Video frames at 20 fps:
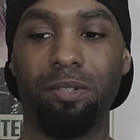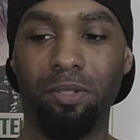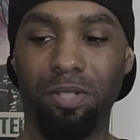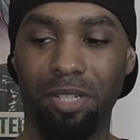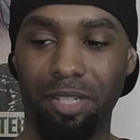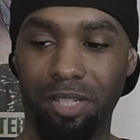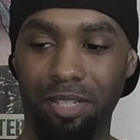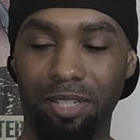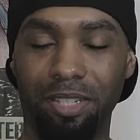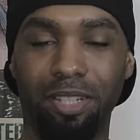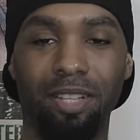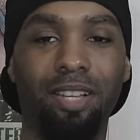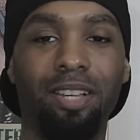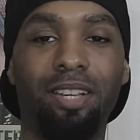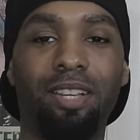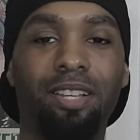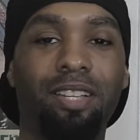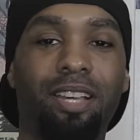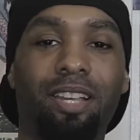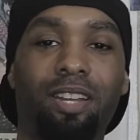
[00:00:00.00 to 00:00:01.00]

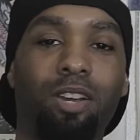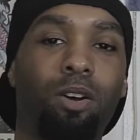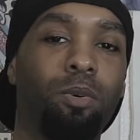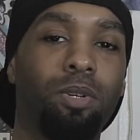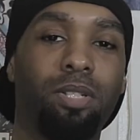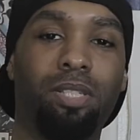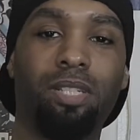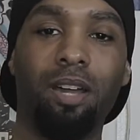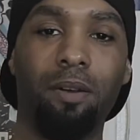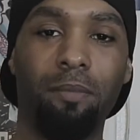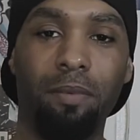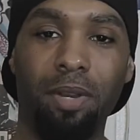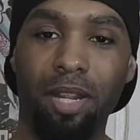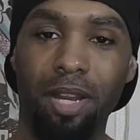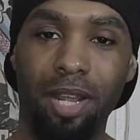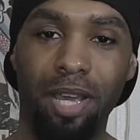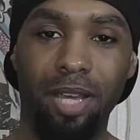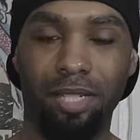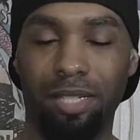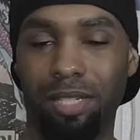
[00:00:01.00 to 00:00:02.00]
Okay. Yeah, no one's coming in
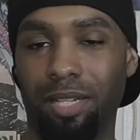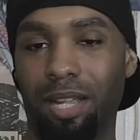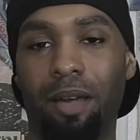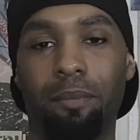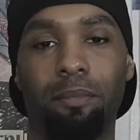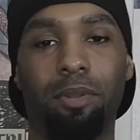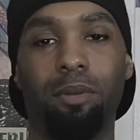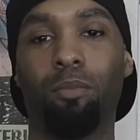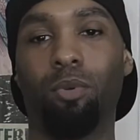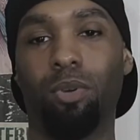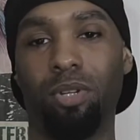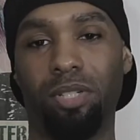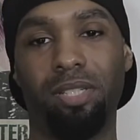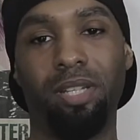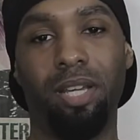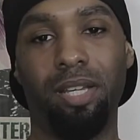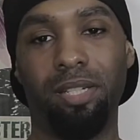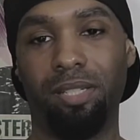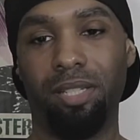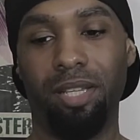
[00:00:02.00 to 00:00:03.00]
asking how many more
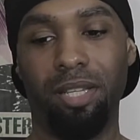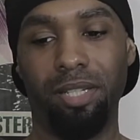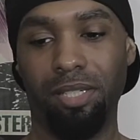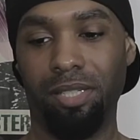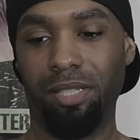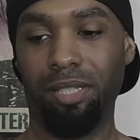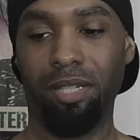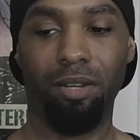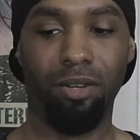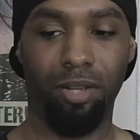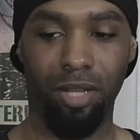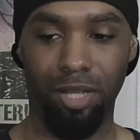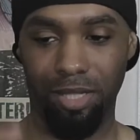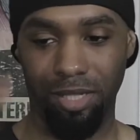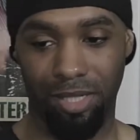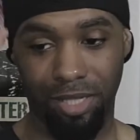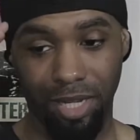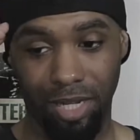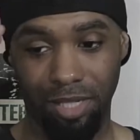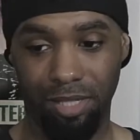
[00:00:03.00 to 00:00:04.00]
sets. They just see, okay,
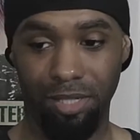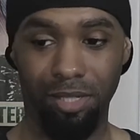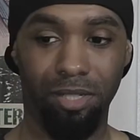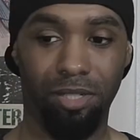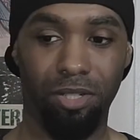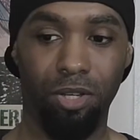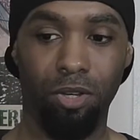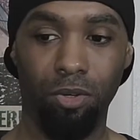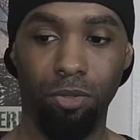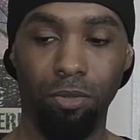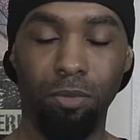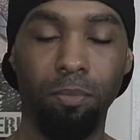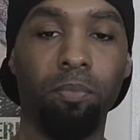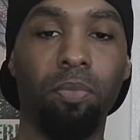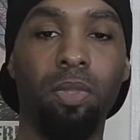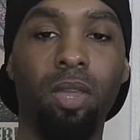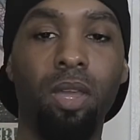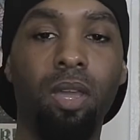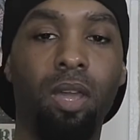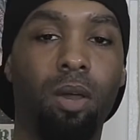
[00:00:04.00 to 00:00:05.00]
this guy's in the zone.
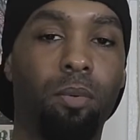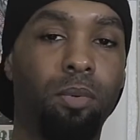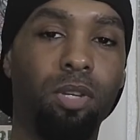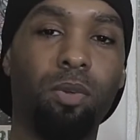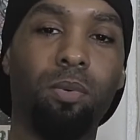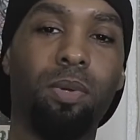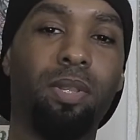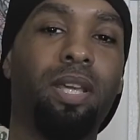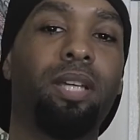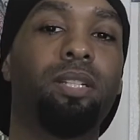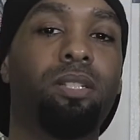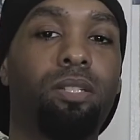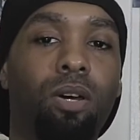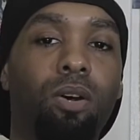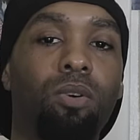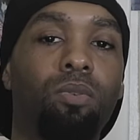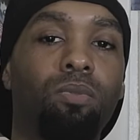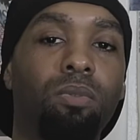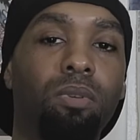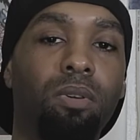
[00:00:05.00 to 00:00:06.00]
And when you're in that
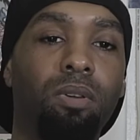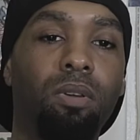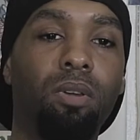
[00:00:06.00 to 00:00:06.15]
zone,